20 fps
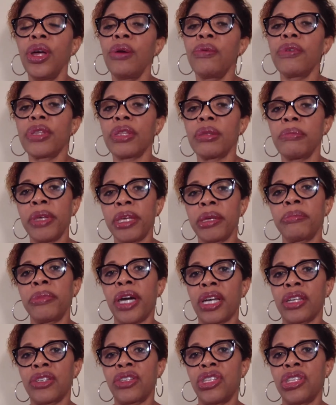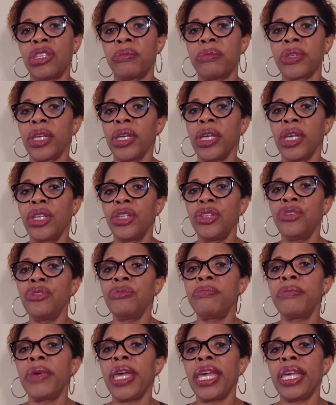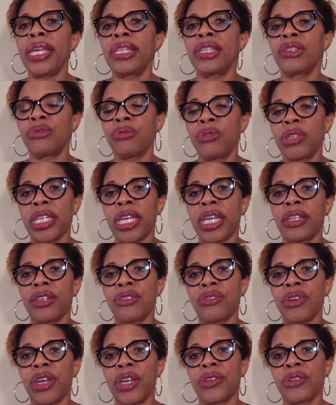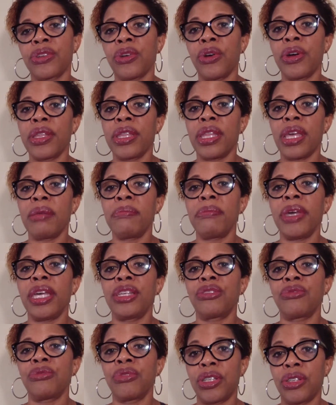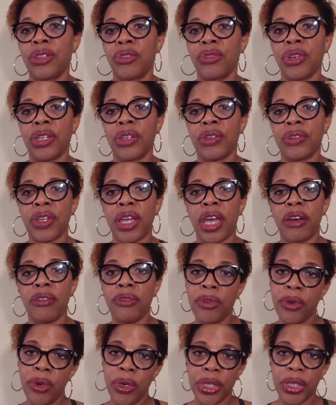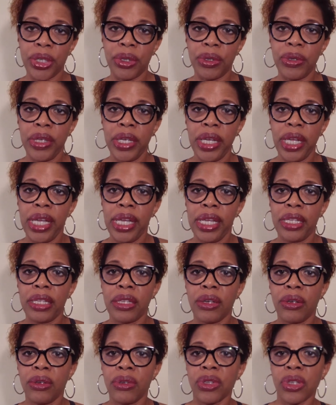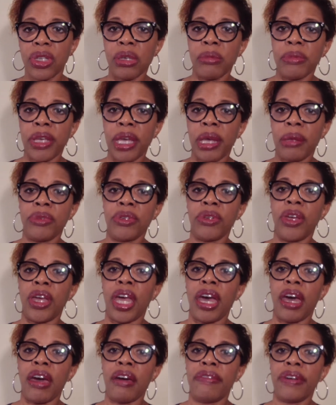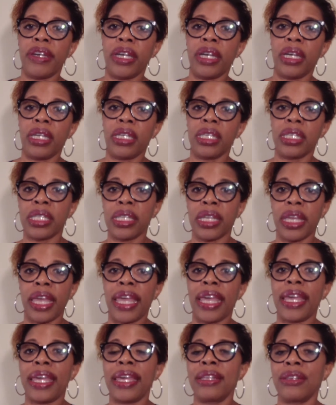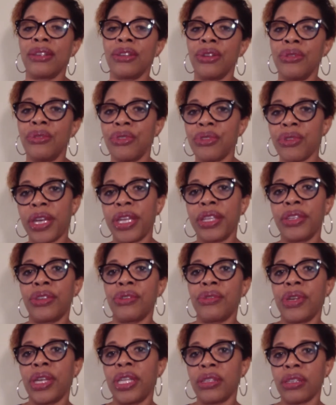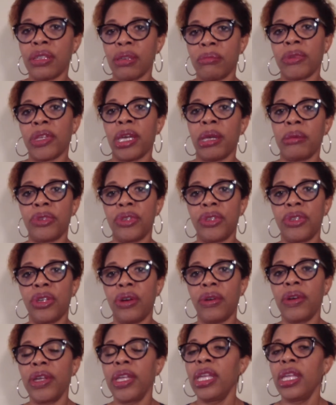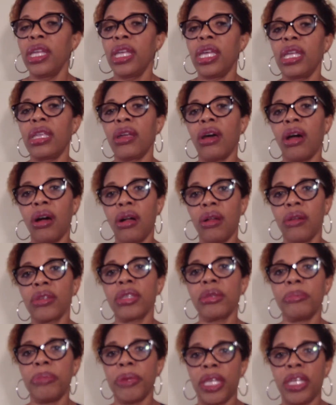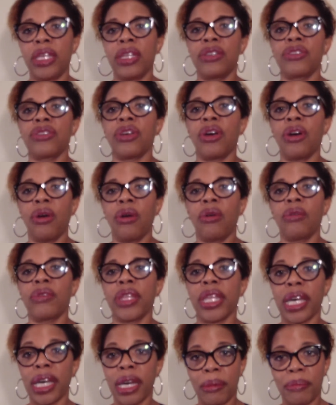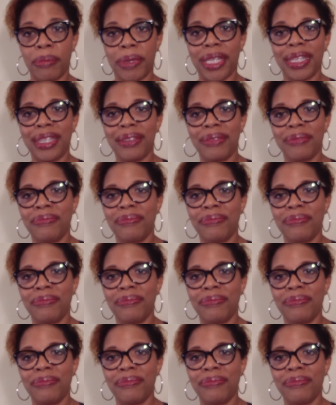With the big box gyms, you may switch out the trainers, or they may switch the trainers out for you. So sometimes you have a say in who trains you, and sometimes you don't. It all depends on the company.